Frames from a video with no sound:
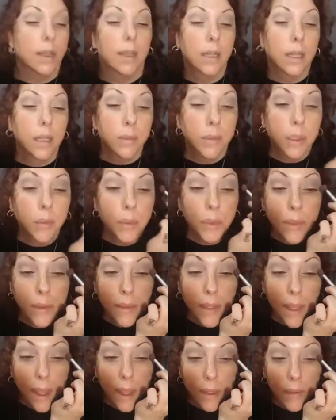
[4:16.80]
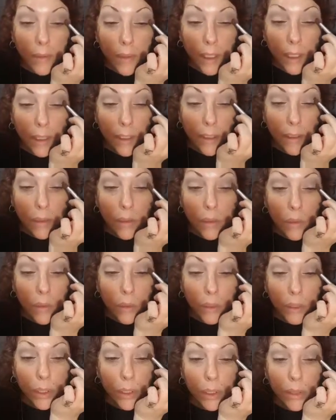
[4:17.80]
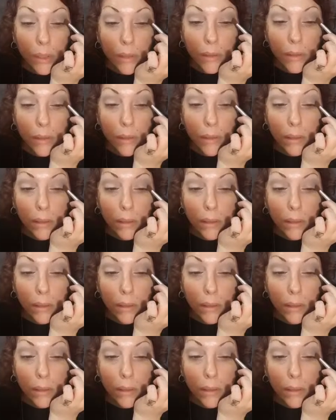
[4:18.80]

And I'm going to put that right in the corner